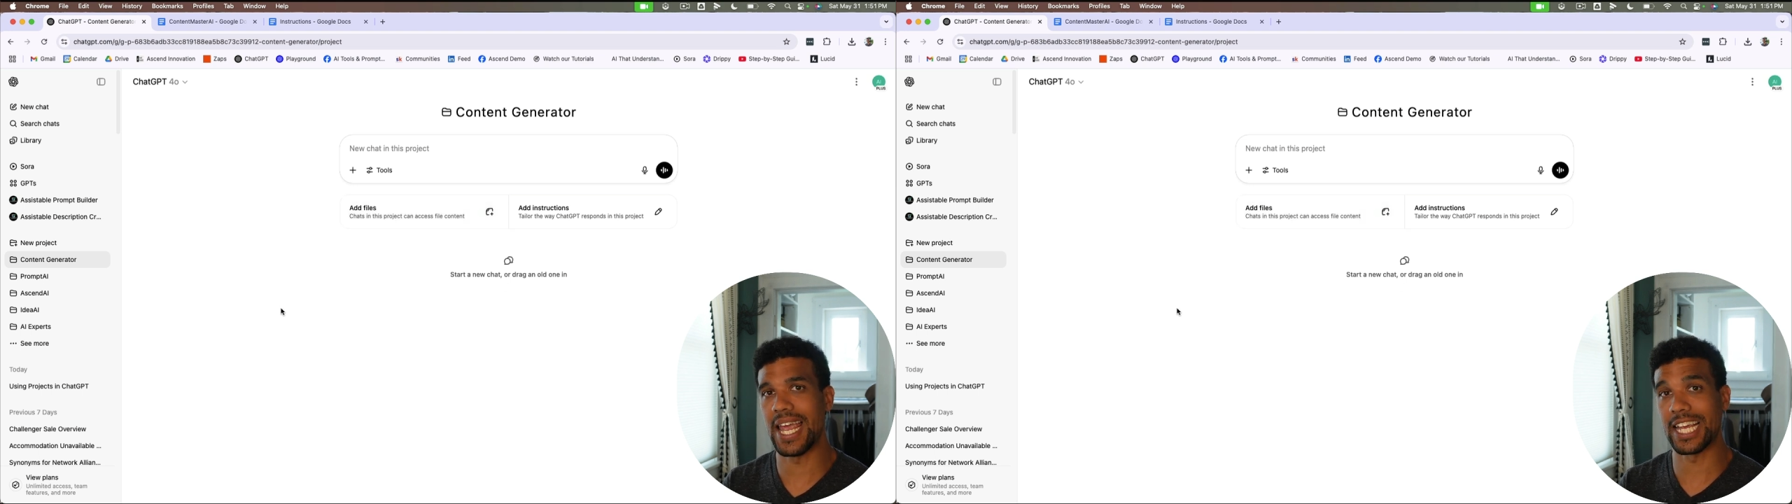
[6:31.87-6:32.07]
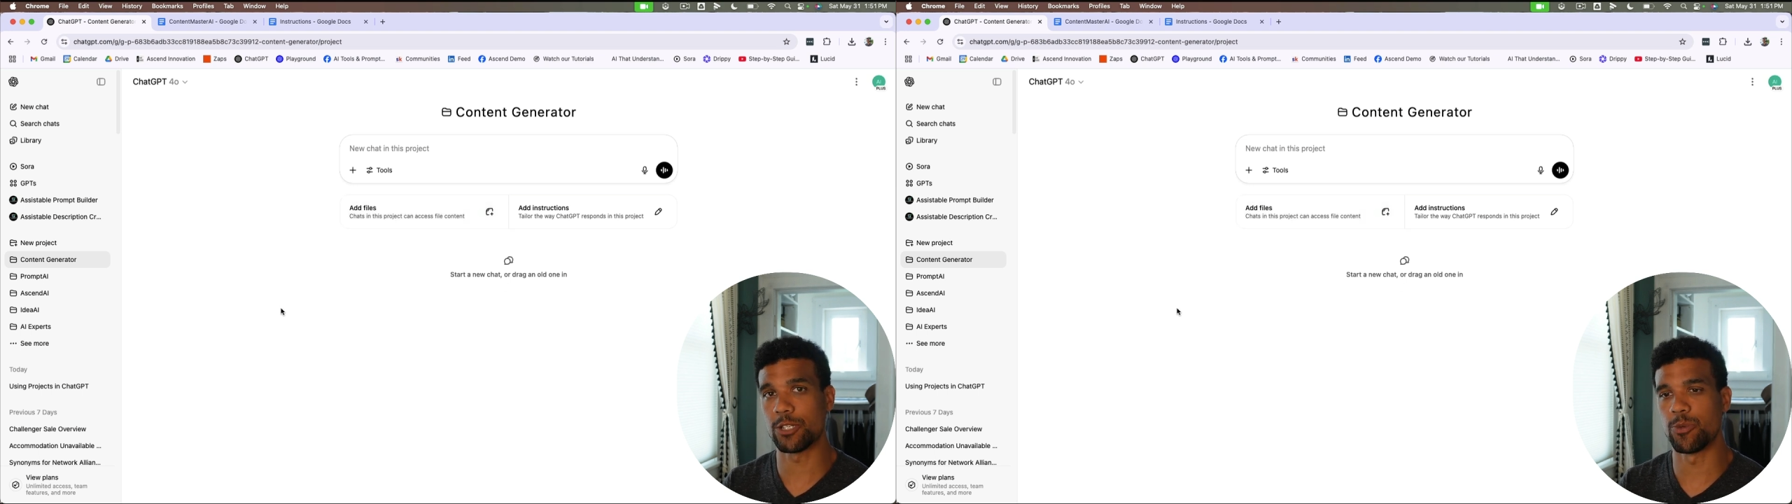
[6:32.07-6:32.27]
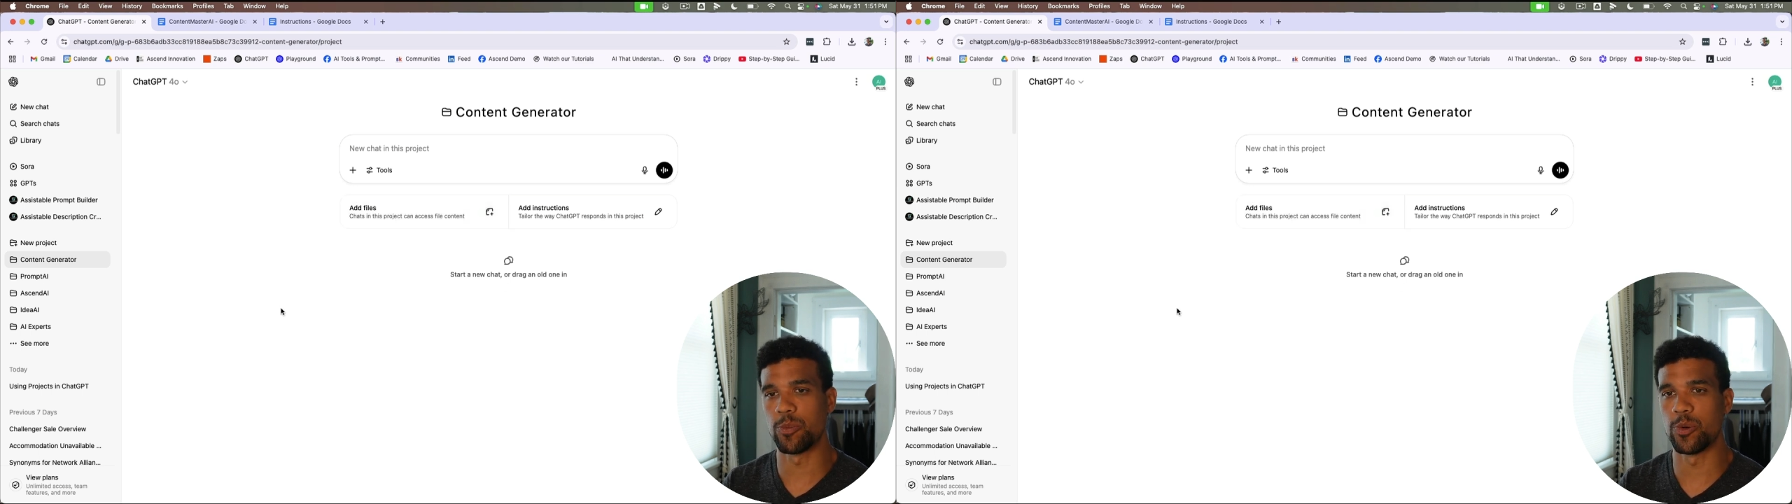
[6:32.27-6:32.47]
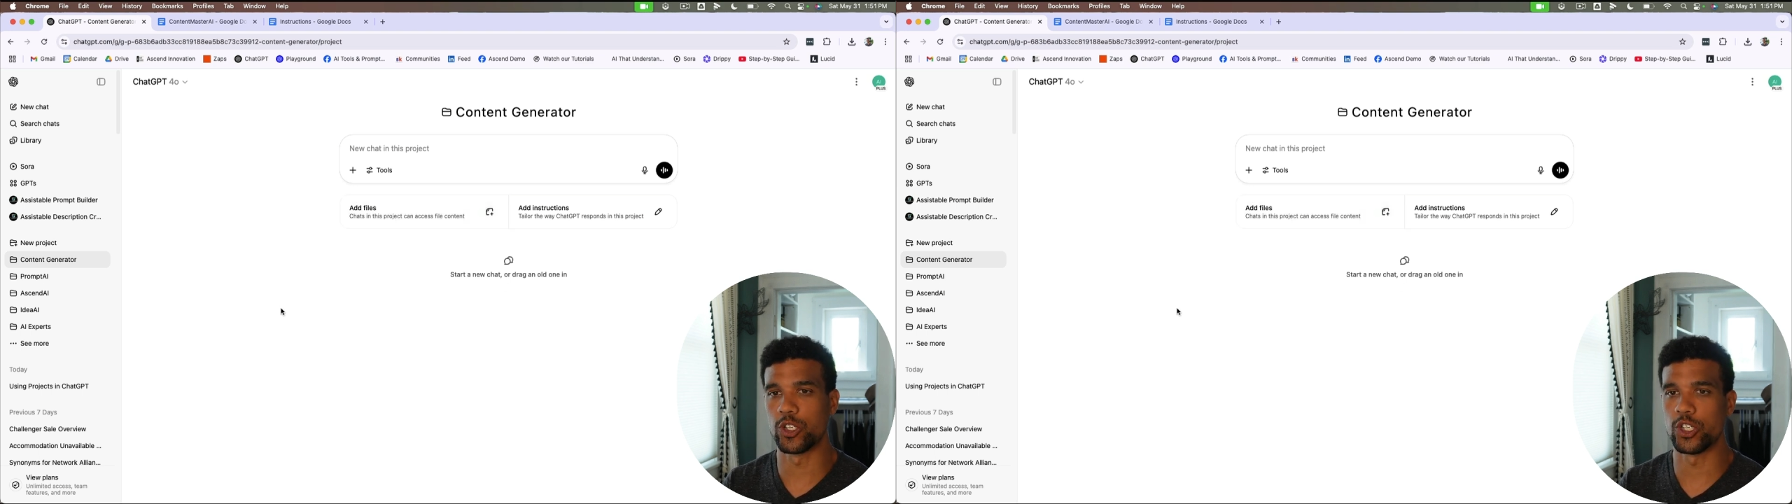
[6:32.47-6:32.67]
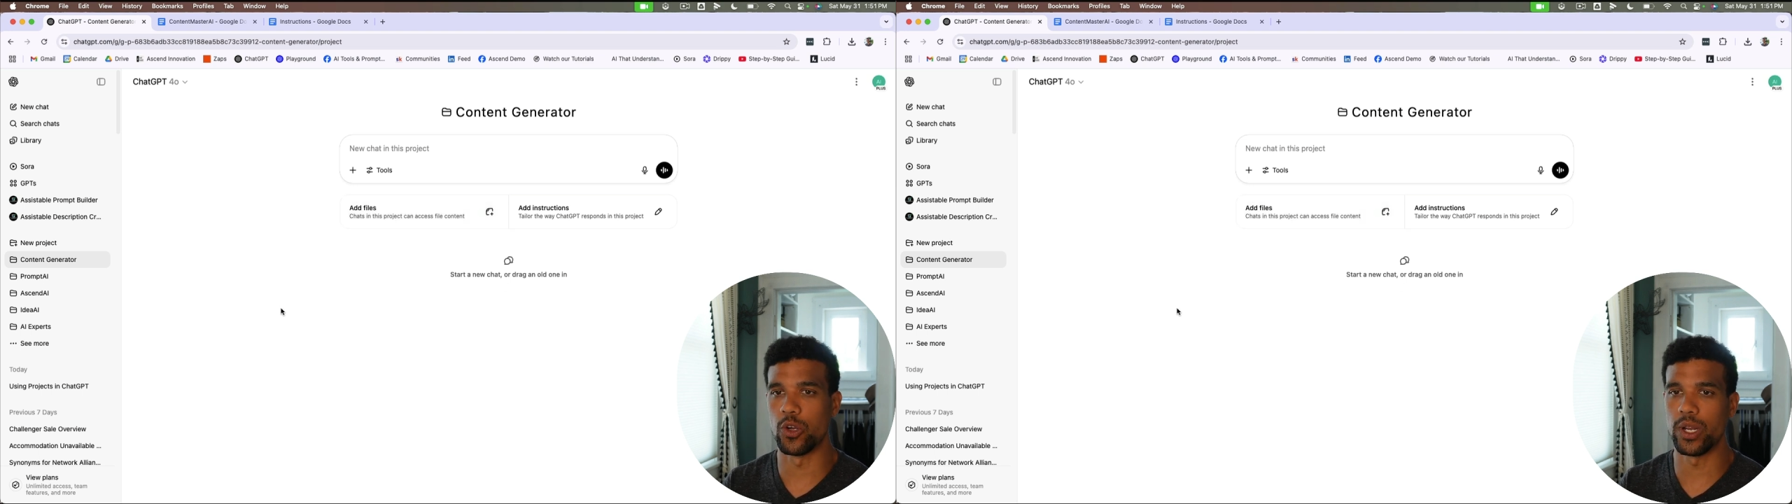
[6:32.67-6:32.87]
expert
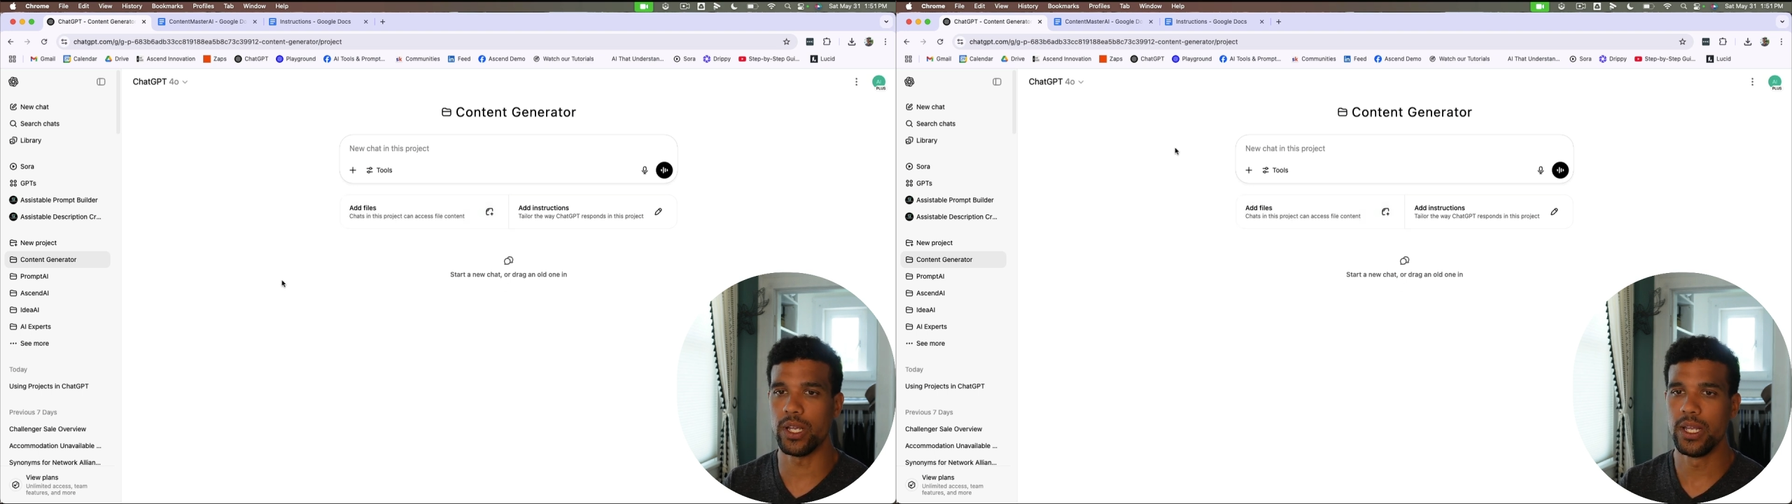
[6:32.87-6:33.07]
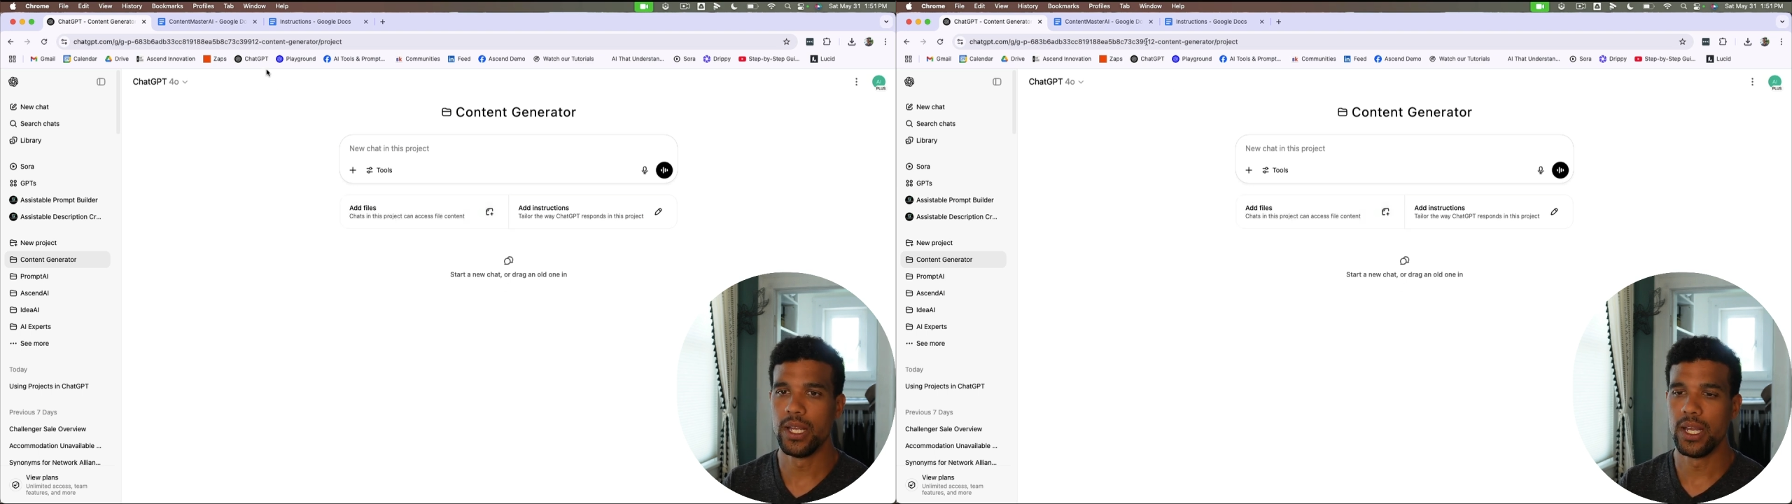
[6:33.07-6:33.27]
persona.